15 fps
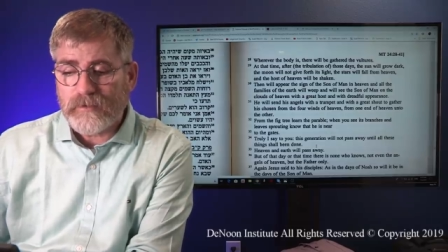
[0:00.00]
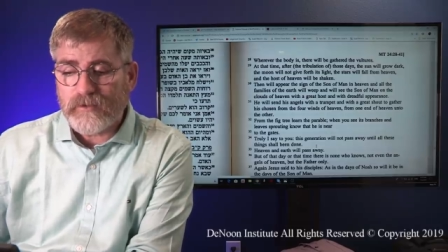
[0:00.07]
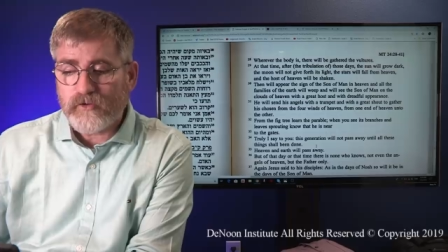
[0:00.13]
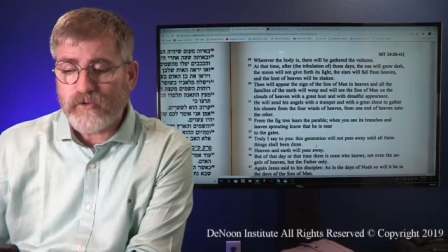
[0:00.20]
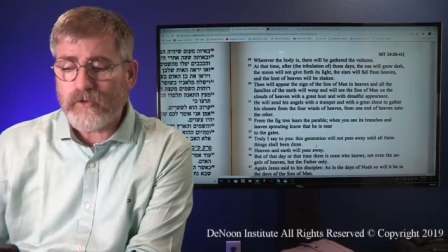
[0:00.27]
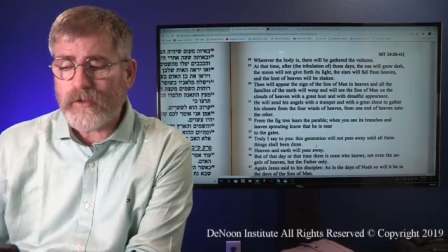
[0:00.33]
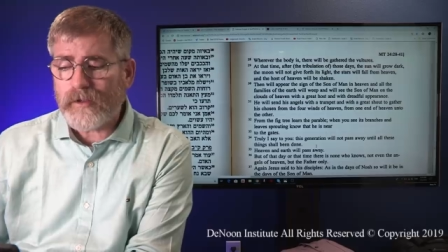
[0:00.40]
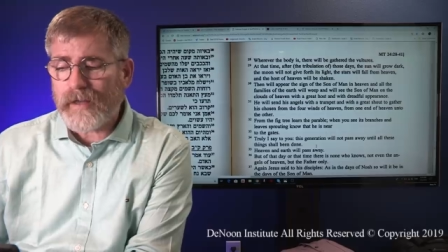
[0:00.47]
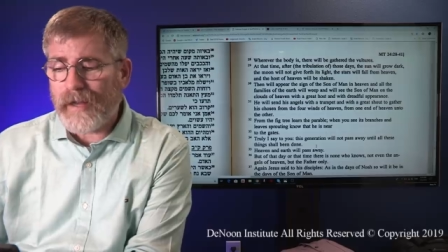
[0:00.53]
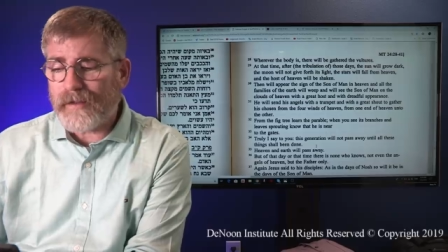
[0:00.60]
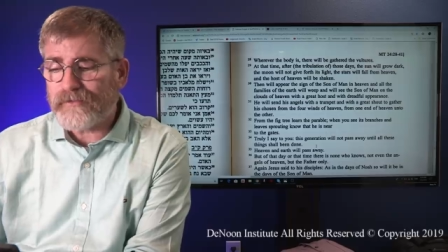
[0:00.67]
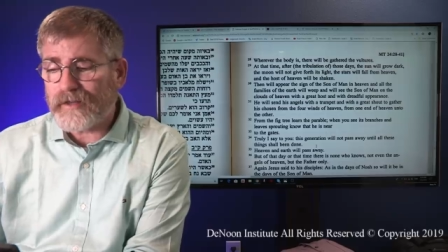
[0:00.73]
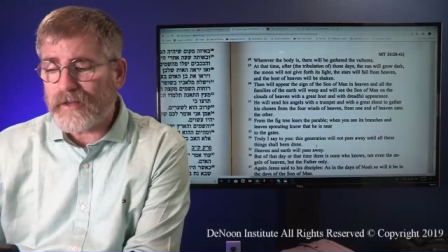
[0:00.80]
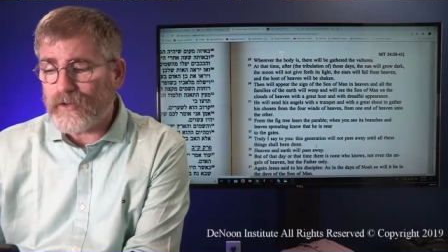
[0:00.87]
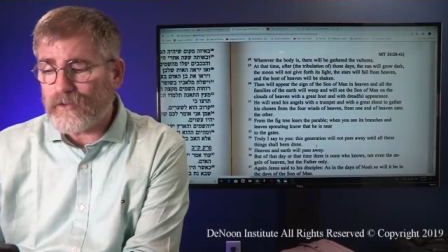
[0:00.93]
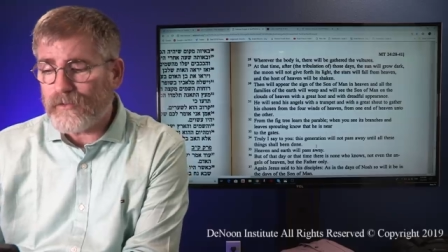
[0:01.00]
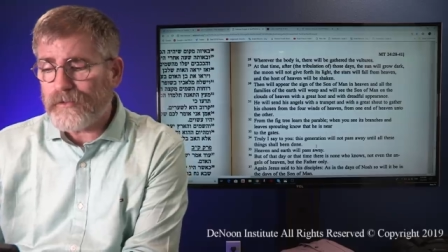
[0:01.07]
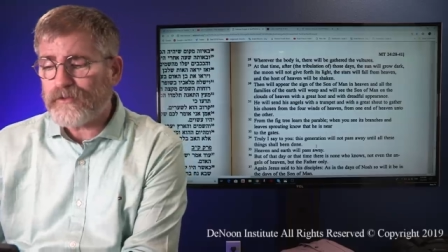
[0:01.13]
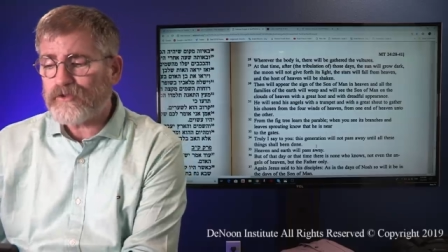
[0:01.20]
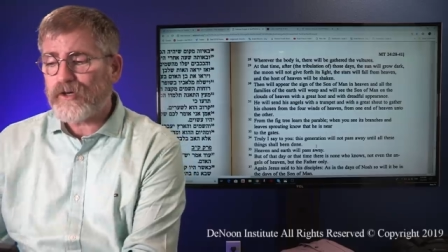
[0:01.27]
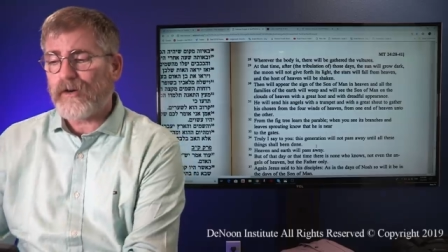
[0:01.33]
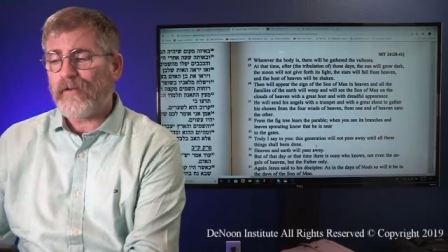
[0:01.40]
Truly, I say to you,
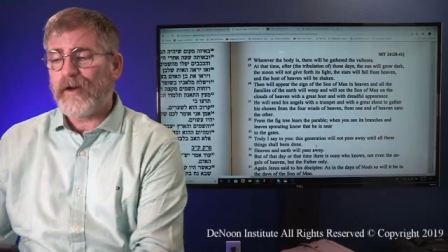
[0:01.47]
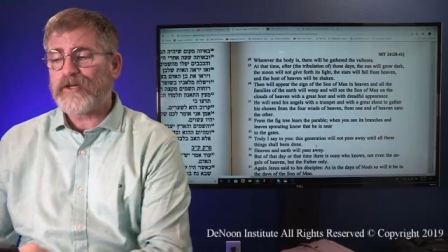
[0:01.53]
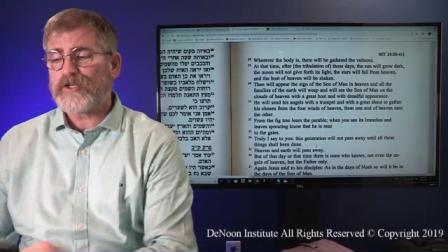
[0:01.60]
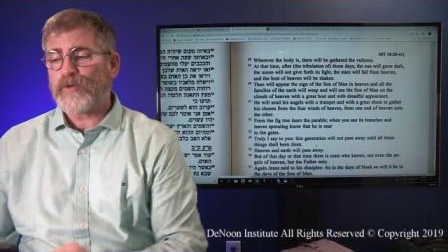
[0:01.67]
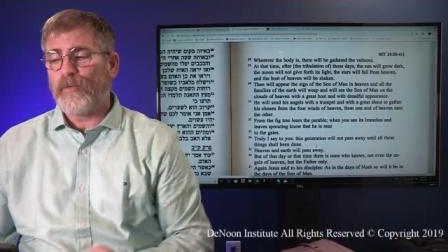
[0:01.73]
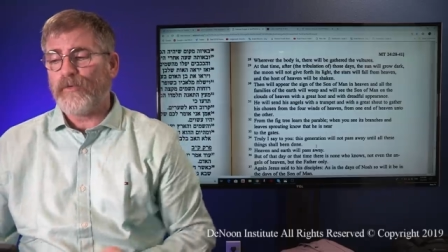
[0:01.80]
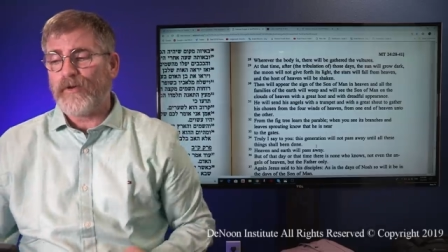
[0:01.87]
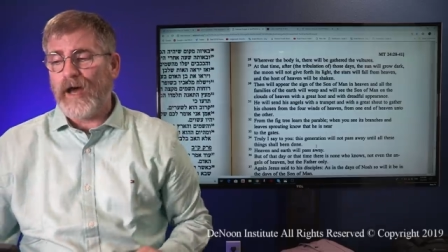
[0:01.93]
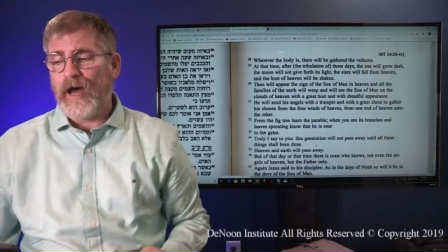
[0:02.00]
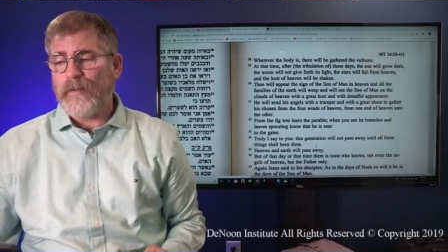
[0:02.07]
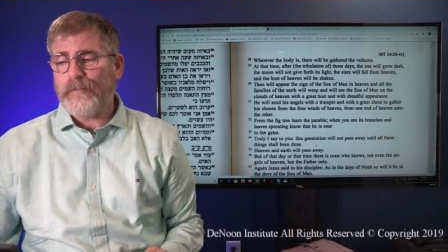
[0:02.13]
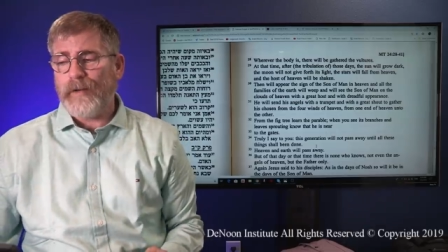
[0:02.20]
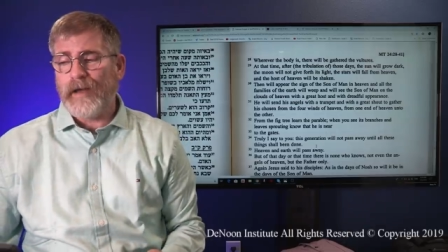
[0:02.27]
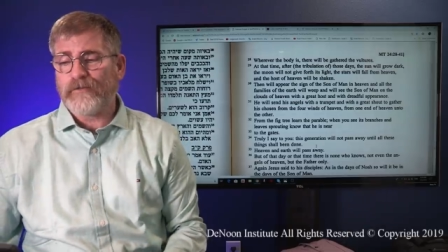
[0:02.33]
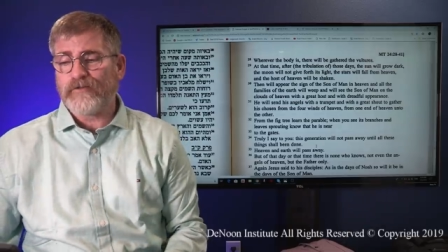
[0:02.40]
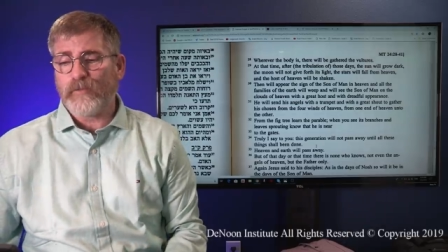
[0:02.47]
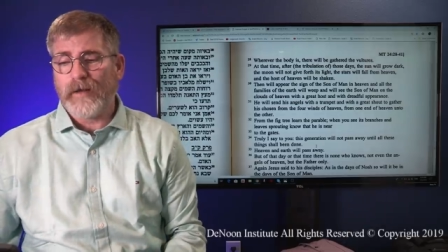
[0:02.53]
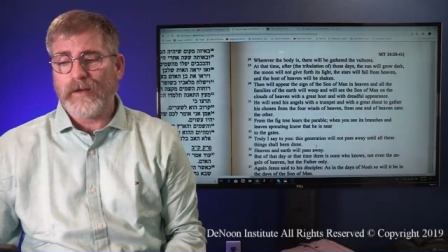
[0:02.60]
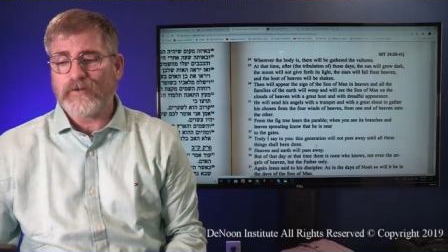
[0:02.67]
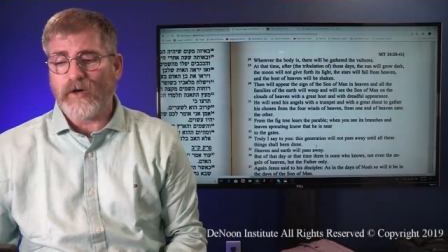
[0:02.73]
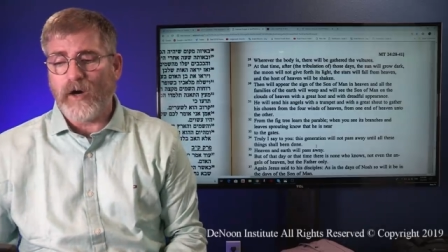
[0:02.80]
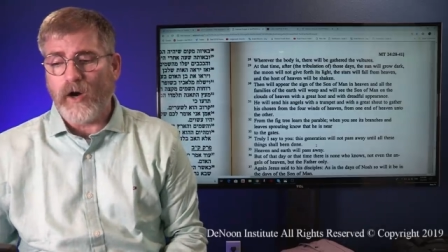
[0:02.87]
this generation will not pass away
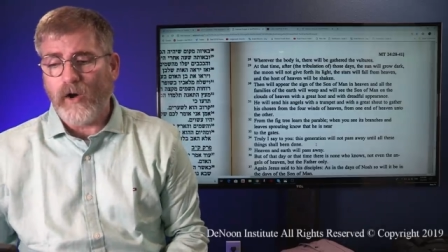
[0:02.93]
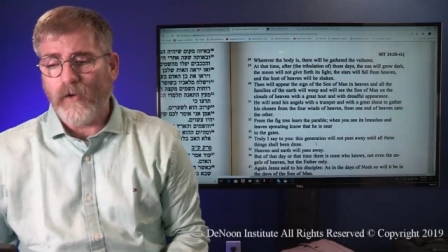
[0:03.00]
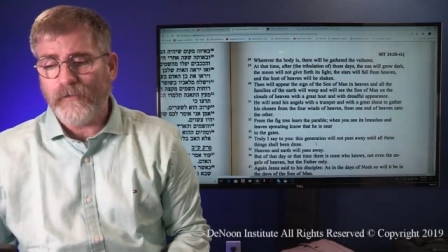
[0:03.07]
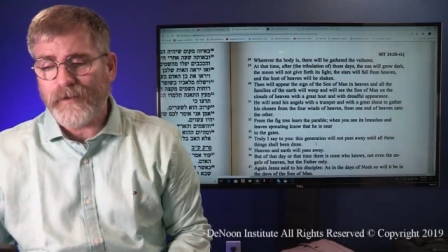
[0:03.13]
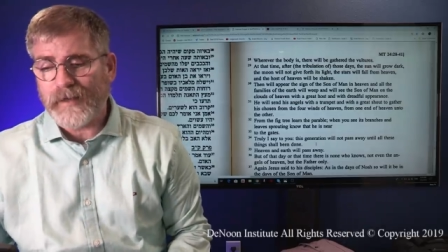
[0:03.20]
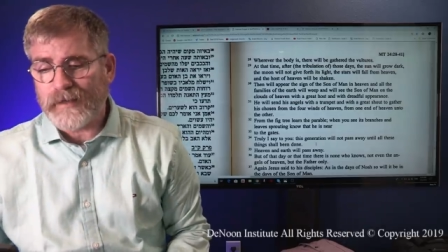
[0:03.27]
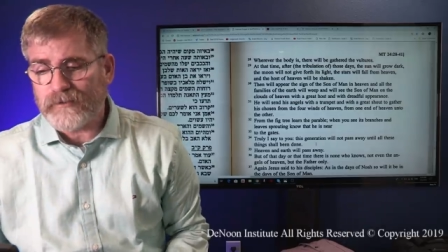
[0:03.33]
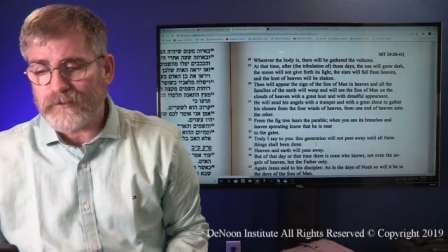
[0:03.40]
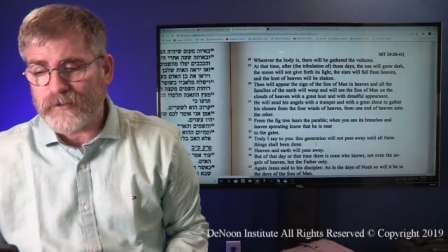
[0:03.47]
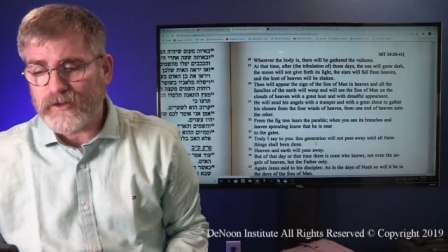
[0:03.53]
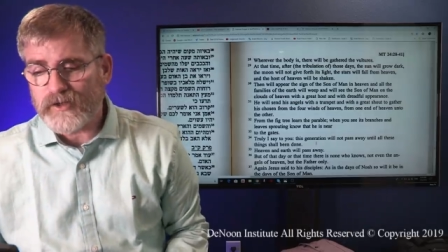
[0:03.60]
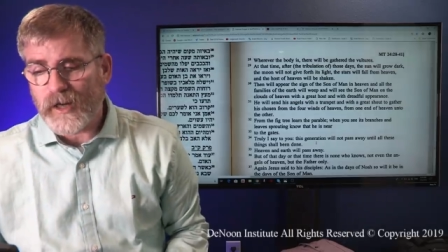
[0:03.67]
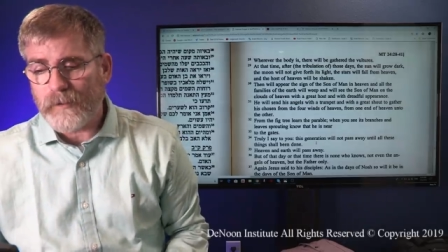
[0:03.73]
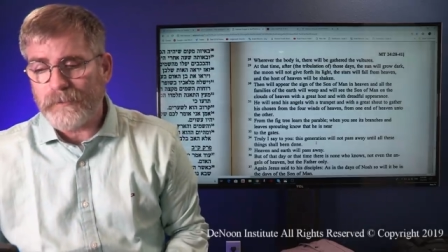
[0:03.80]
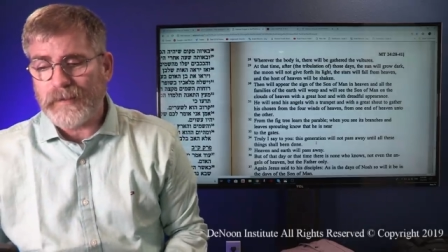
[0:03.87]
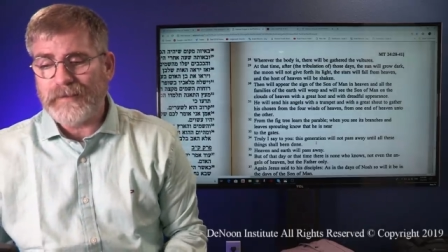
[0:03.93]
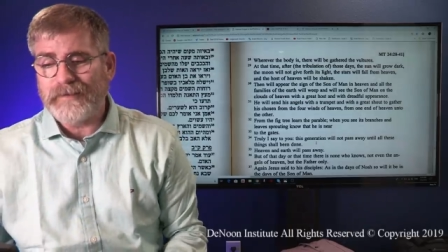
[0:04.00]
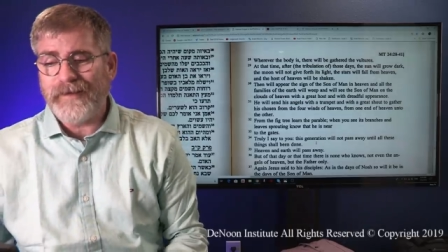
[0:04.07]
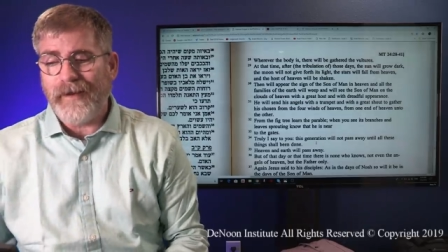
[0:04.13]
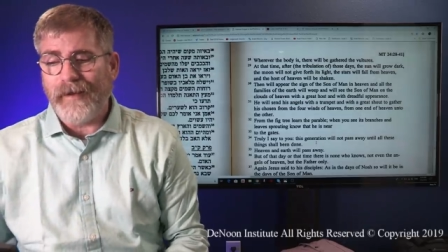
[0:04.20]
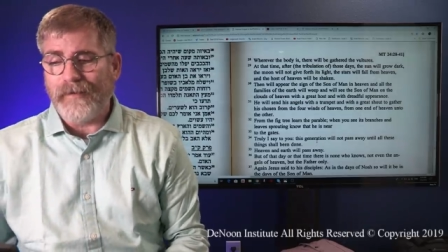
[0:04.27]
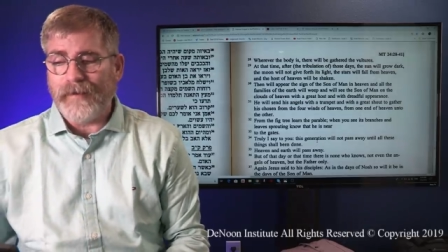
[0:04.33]
until all things shall be
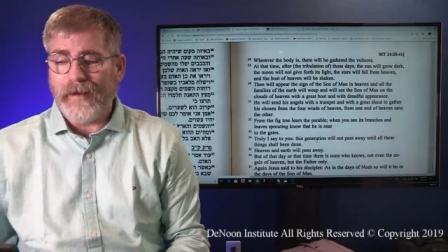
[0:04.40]
done.